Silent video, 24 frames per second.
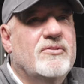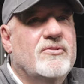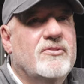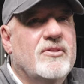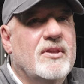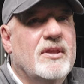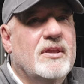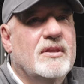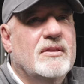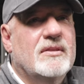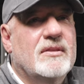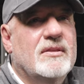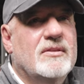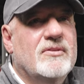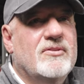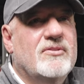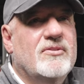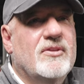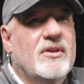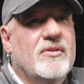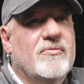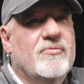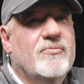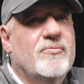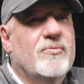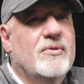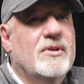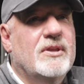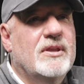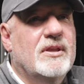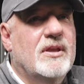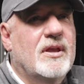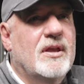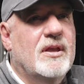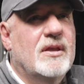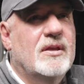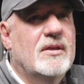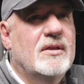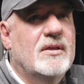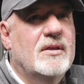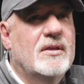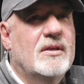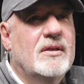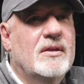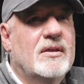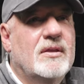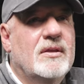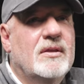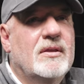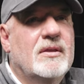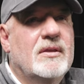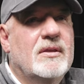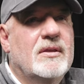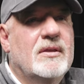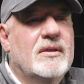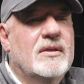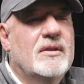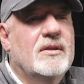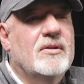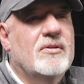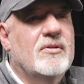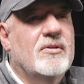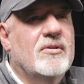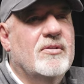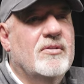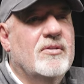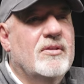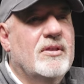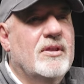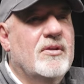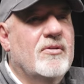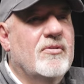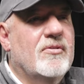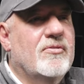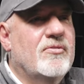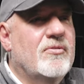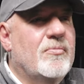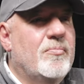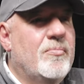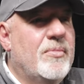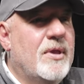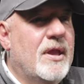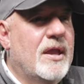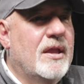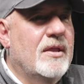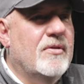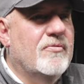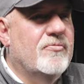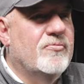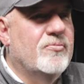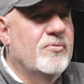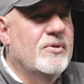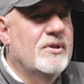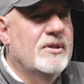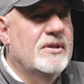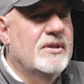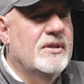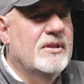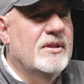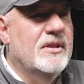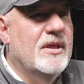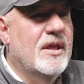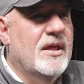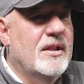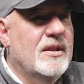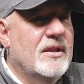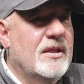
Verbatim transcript: see. Let's see if we uh, can here, bring up here in the bay if we can get